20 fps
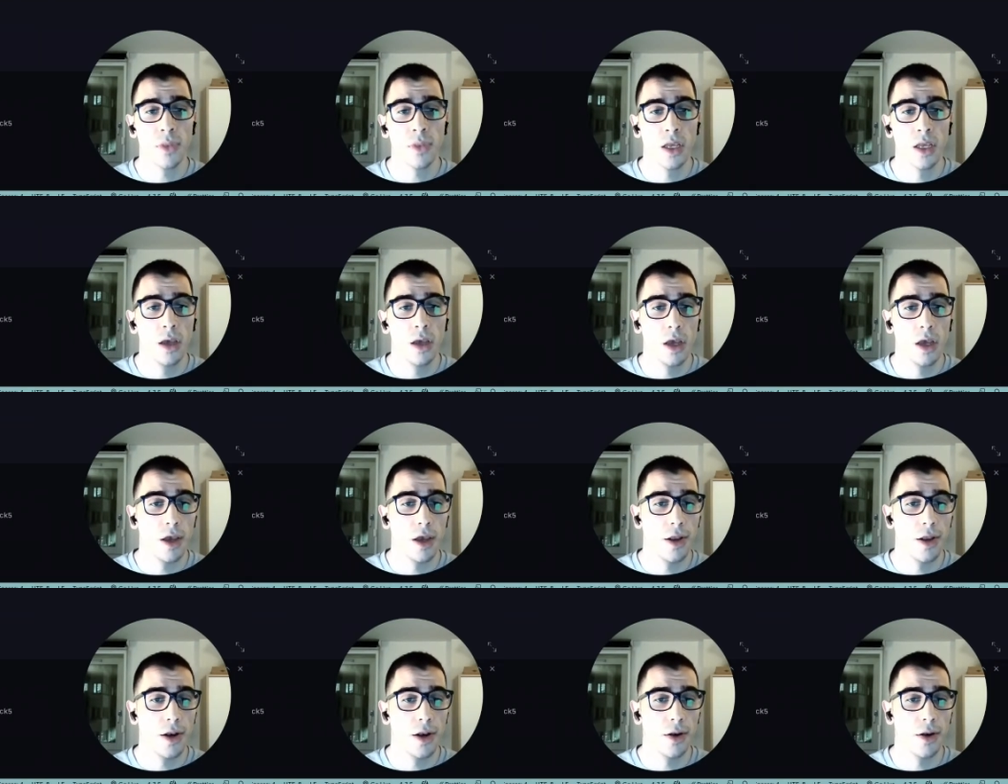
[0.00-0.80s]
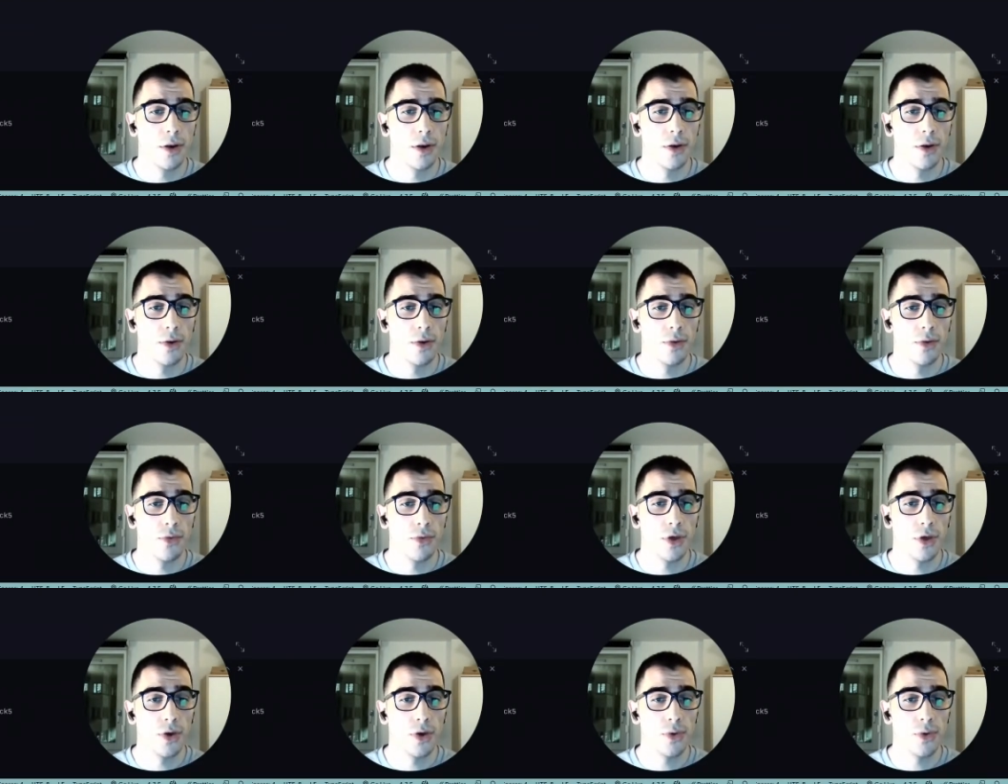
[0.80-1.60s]
And
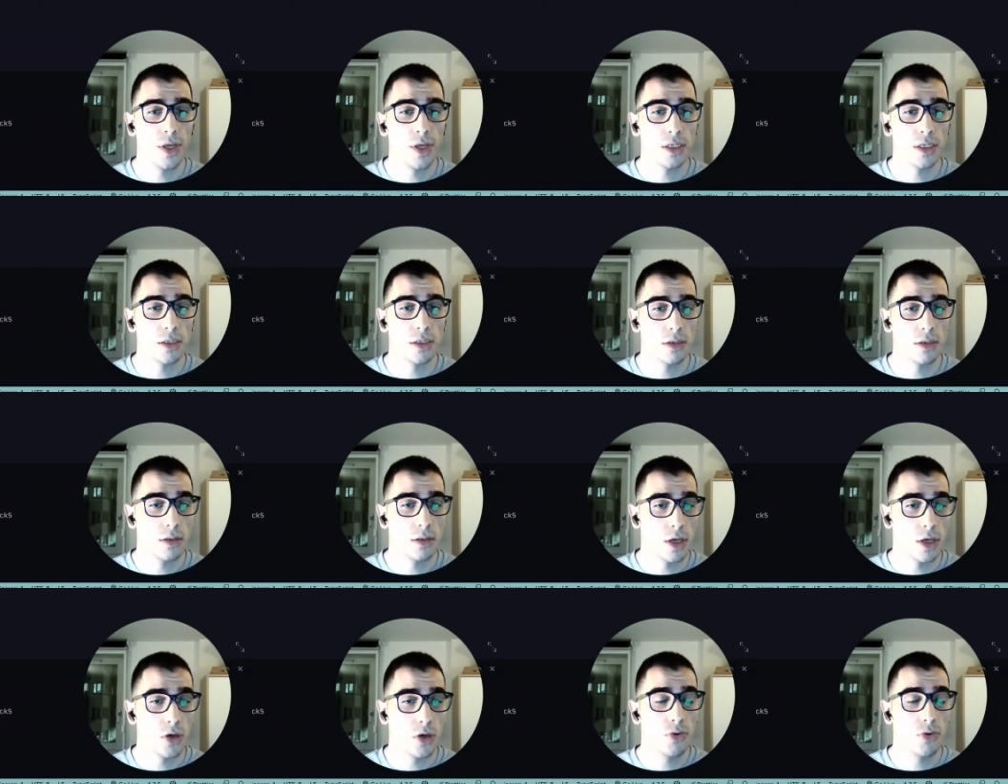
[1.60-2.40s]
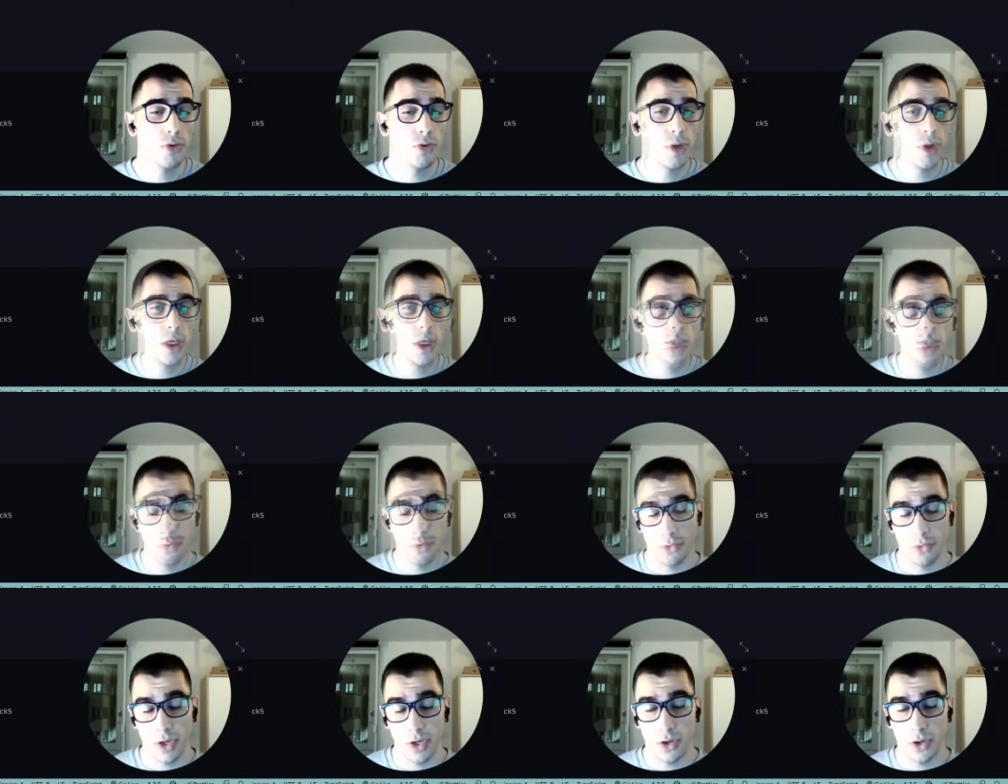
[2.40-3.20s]
there is the query, so we
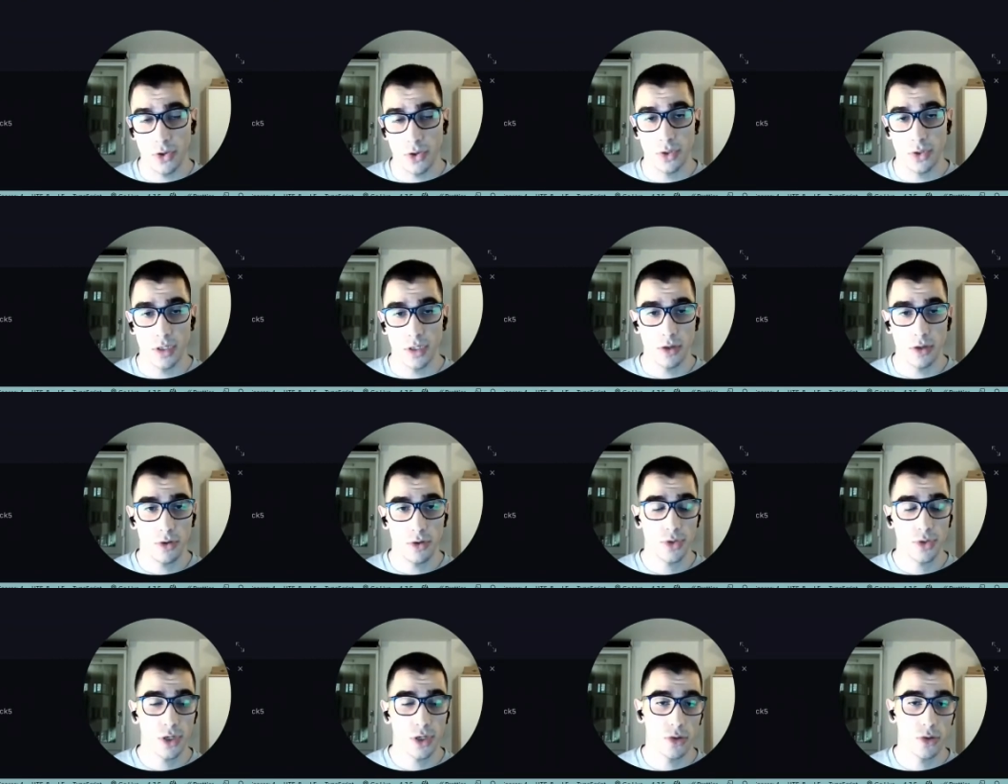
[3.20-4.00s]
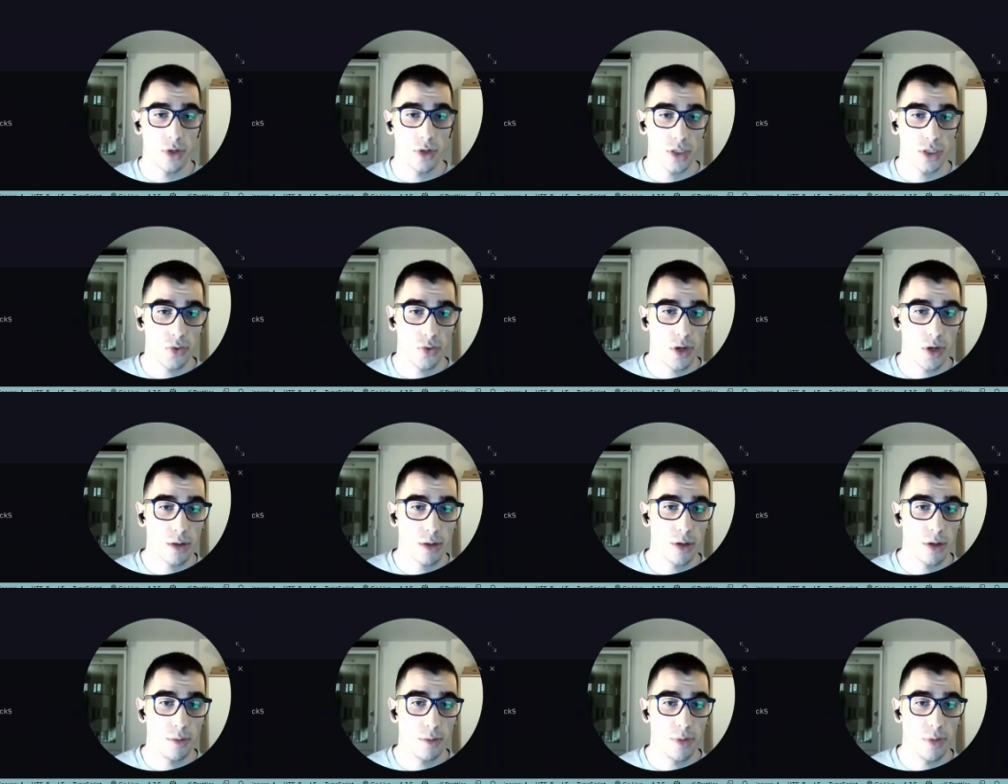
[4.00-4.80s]
can use that object to extract
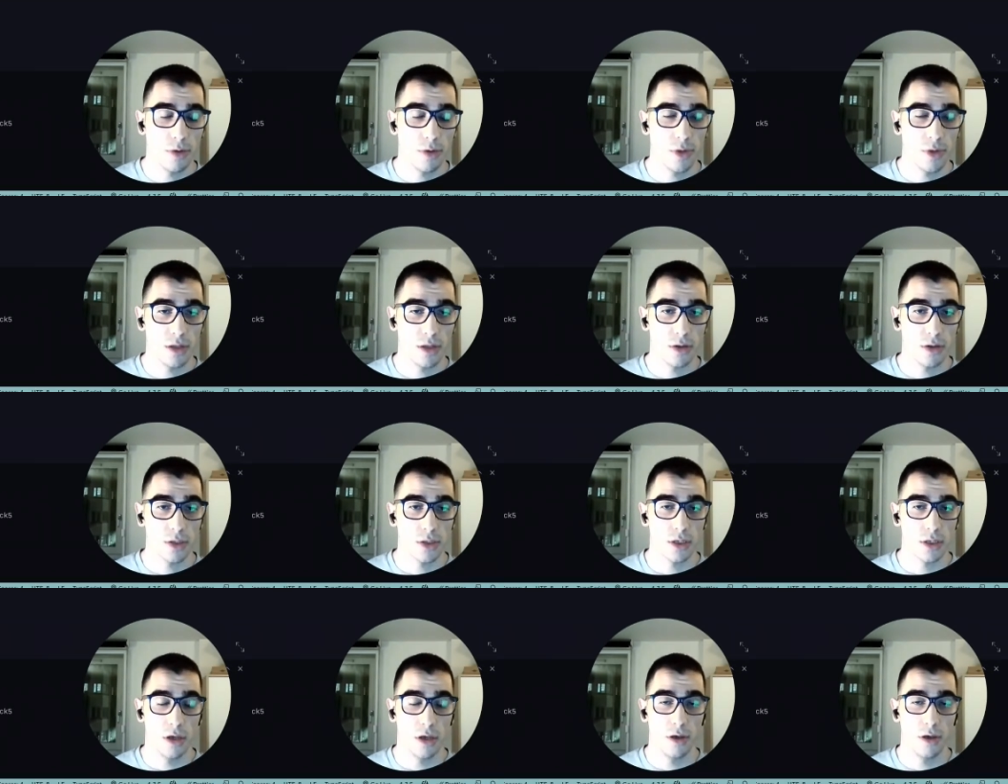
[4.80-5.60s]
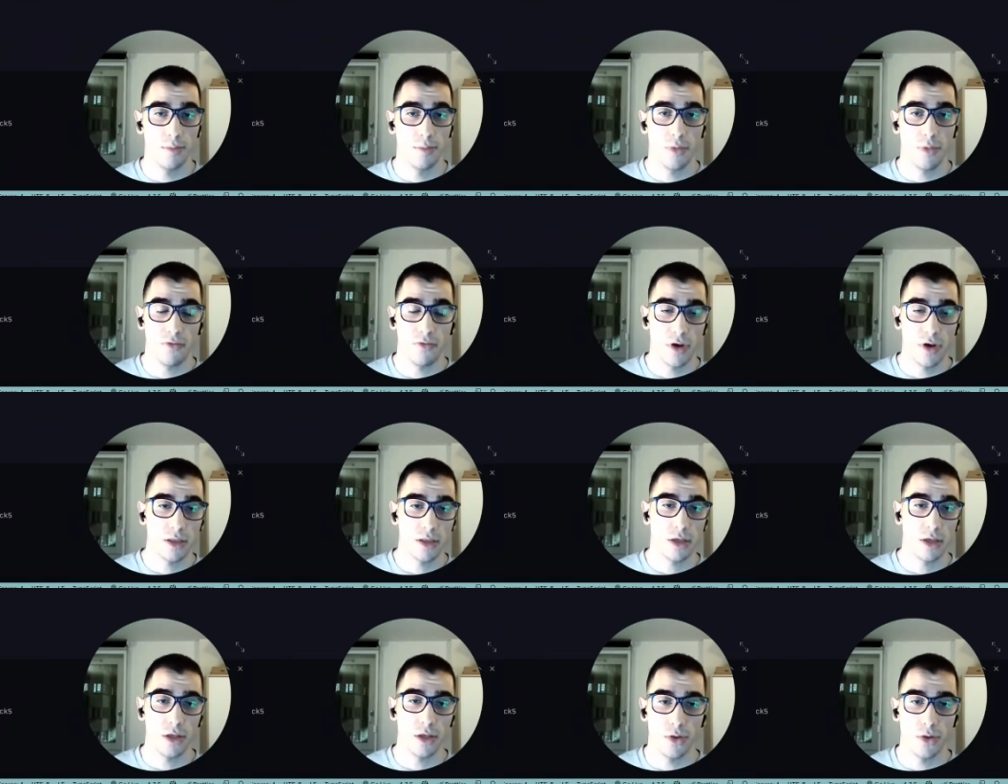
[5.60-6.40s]
parameters provided
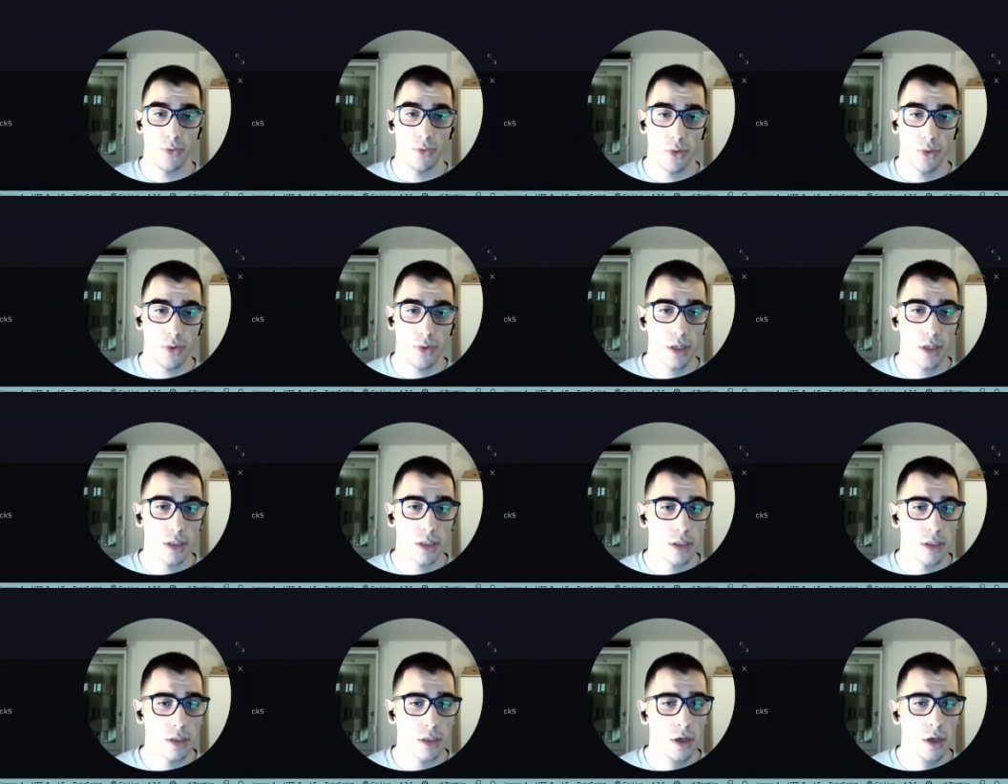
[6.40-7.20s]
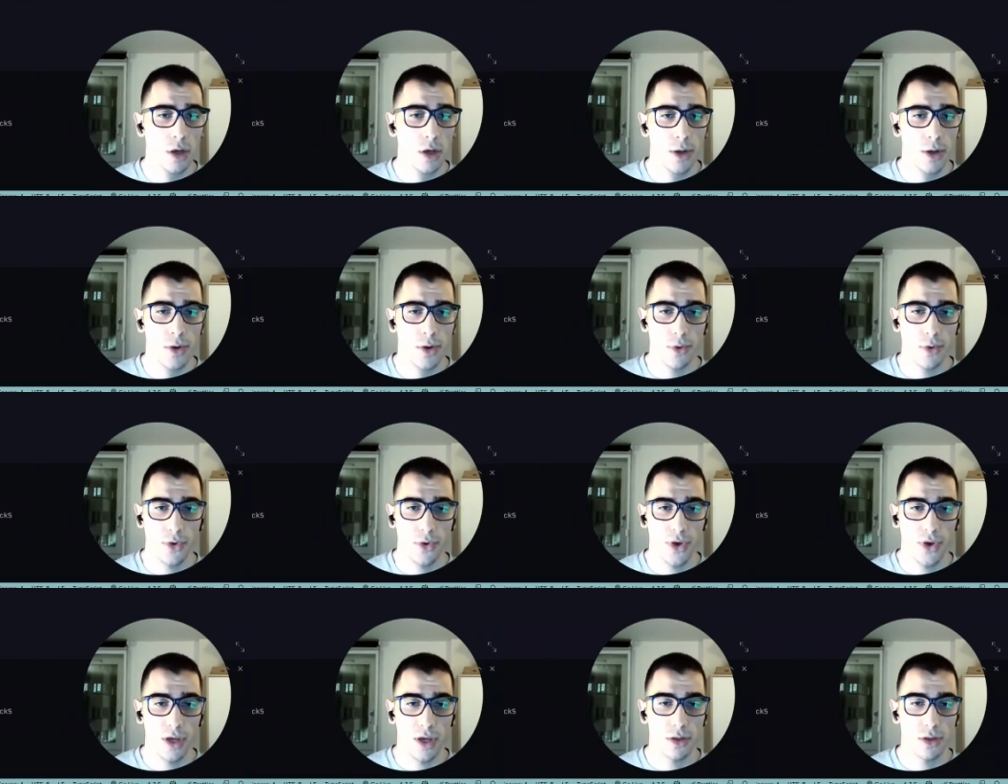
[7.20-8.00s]
in the request, run
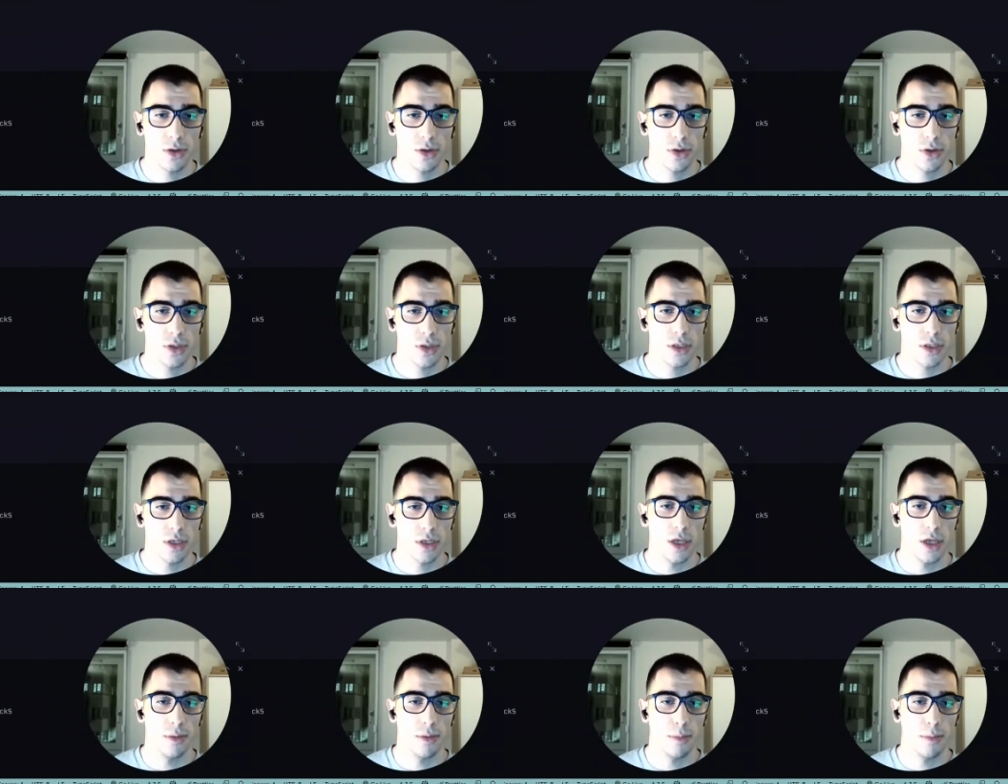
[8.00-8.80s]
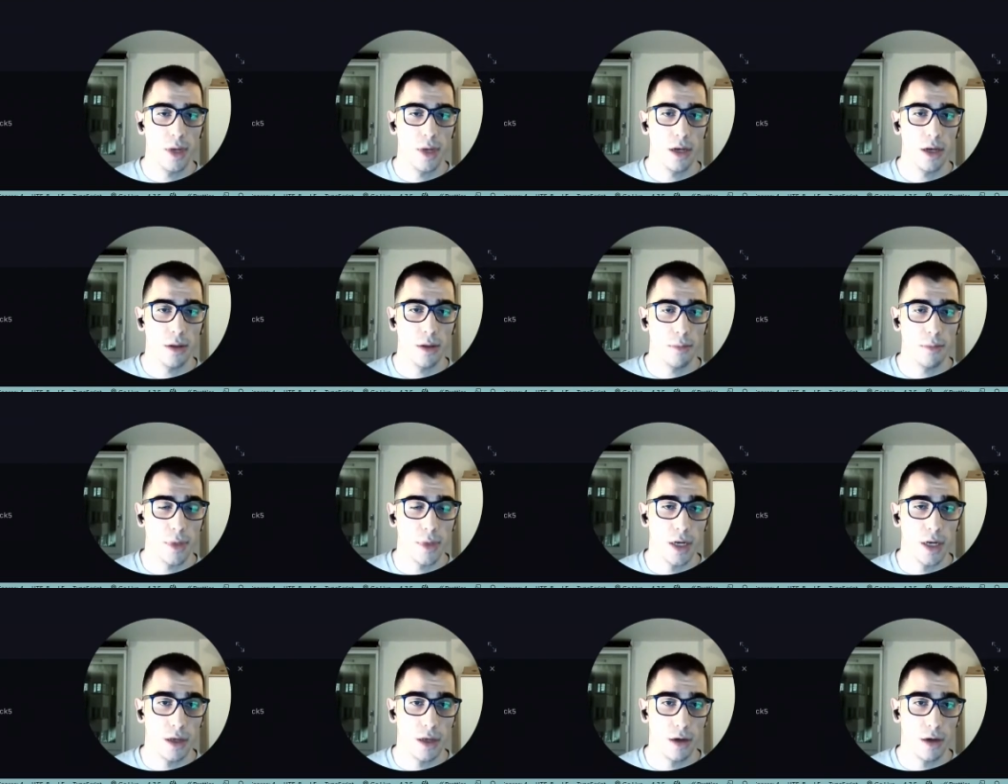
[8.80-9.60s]
headers, and many
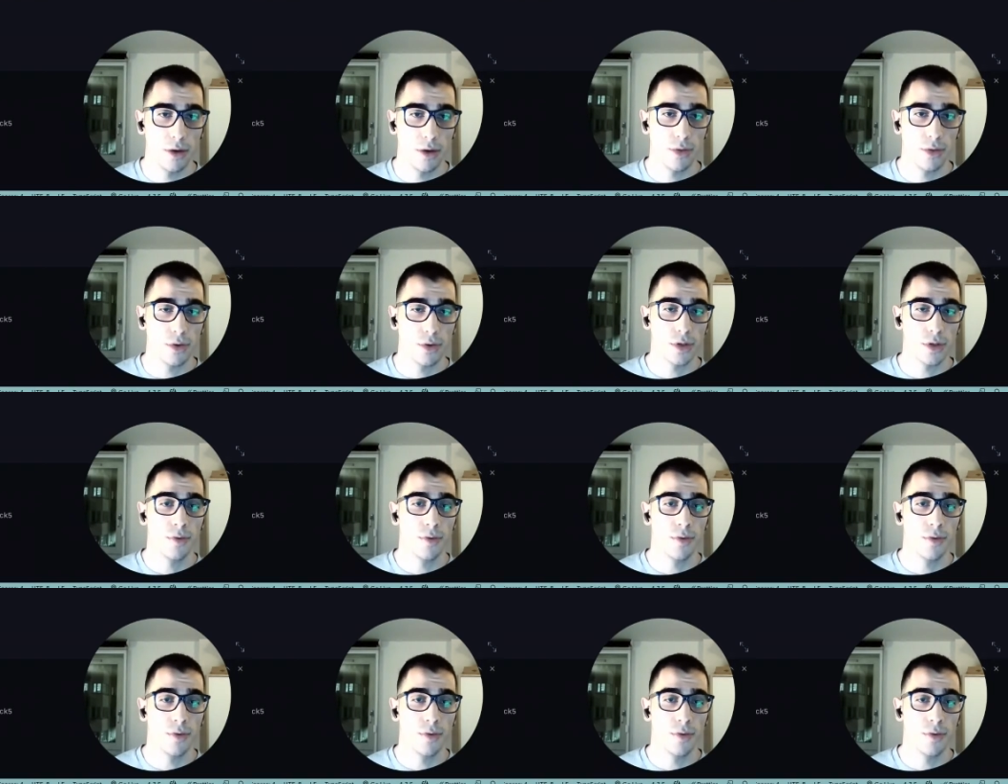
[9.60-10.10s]
others.